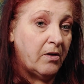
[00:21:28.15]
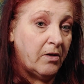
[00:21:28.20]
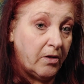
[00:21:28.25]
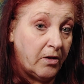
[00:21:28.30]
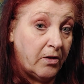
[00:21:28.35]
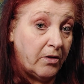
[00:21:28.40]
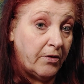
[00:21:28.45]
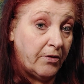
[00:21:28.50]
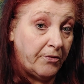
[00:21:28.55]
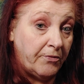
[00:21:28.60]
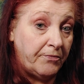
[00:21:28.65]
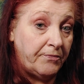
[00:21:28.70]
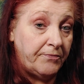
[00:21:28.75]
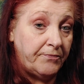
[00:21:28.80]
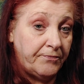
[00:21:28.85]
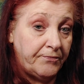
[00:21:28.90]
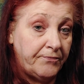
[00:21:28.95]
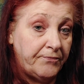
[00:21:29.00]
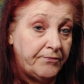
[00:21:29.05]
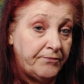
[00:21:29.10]
you know,
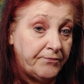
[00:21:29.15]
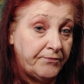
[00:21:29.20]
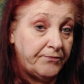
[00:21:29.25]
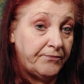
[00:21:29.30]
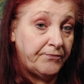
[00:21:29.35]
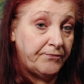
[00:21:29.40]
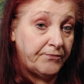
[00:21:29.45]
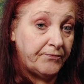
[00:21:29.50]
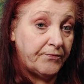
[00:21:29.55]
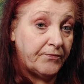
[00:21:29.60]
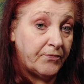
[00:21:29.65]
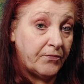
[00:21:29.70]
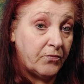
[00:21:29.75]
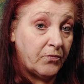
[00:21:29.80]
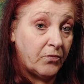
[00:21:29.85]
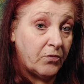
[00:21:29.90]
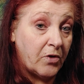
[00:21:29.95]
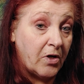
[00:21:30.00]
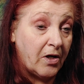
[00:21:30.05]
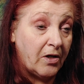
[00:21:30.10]

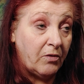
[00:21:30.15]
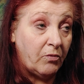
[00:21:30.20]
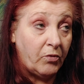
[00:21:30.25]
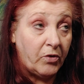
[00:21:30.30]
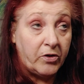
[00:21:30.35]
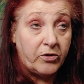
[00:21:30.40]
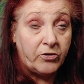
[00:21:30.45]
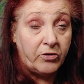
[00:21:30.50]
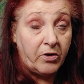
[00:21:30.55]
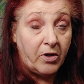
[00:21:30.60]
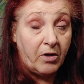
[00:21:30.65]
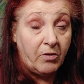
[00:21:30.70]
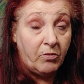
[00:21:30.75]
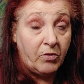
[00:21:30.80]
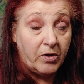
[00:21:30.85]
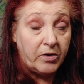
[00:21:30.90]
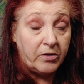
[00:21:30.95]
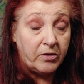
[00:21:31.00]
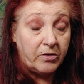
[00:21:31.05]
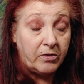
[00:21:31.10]
kind of wishing I
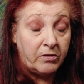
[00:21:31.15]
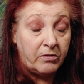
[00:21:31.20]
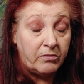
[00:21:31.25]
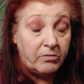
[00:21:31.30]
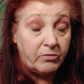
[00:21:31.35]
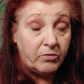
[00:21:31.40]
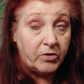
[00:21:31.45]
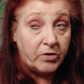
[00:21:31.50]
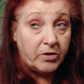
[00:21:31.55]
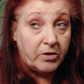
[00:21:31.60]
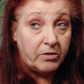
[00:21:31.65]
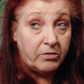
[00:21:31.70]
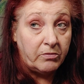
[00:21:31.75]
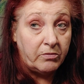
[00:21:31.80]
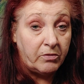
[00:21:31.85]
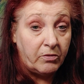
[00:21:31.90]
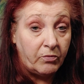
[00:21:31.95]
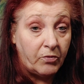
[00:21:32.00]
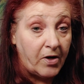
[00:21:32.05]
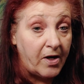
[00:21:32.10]
wasn't wasn't
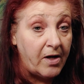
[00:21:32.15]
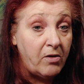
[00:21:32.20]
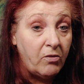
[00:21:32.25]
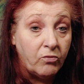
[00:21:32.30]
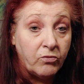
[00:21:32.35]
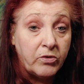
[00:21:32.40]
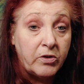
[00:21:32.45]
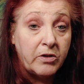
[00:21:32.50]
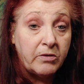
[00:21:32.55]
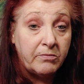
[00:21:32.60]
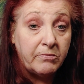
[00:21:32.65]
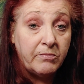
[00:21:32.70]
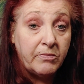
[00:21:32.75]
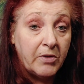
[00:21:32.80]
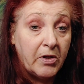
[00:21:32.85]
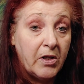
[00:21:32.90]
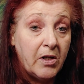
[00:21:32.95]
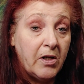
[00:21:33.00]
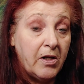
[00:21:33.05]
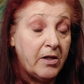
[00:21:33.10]
around
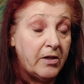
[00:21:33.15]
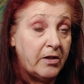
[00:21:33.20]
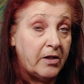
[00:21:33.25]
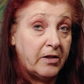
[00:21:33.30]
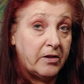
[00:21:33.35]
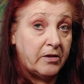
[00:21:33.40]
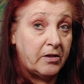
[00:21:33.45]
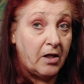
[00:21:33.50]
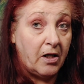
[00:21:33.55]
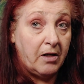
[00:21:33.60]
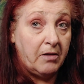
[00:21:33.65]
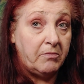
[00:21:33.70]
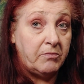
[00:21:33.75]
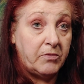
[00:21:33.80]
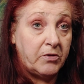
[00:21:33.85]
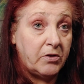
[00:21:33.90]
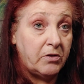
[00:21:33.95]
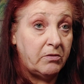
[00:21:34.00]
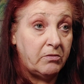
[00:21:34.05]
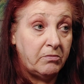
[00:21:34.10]
at
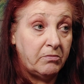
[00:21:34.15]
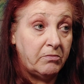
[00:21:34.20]
times.